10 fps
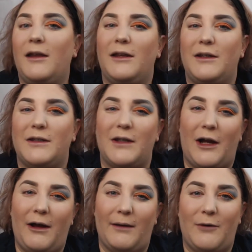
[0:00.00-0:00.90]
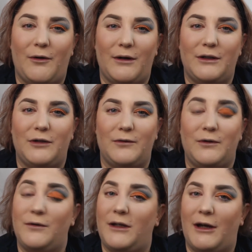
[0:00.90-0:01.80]
So now I'm going to do
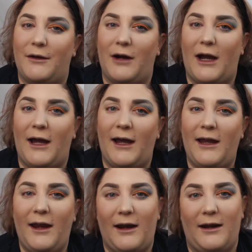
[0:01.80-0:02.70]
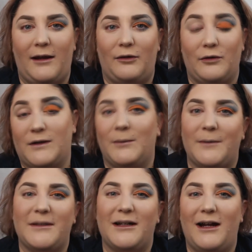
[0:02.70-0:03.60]
the other eye and throw some
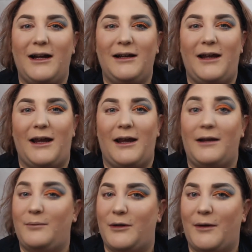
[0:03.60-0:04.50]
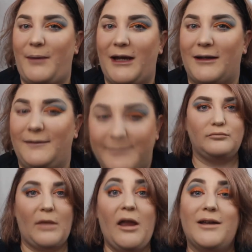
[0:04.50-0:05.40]
lipstick on and be right back.
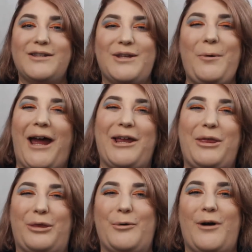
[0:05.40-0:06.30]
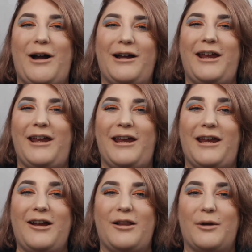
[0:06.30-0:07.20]
So I threw on a
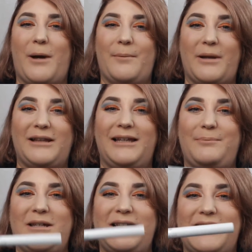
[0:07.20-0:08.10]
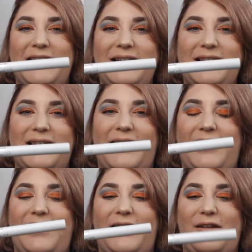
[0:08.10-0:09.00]
ColourPop LIPPIE STIX
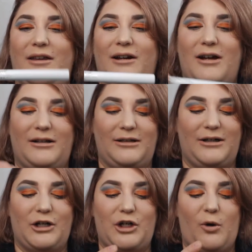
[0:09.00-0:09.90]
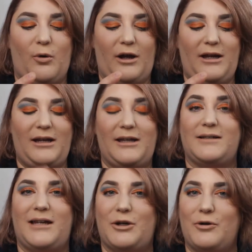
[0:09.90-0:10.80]
in the color Toy. It is a
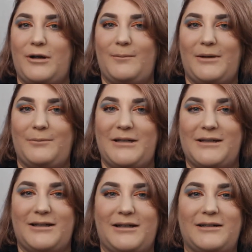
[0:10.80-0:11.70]
cream lippy stick.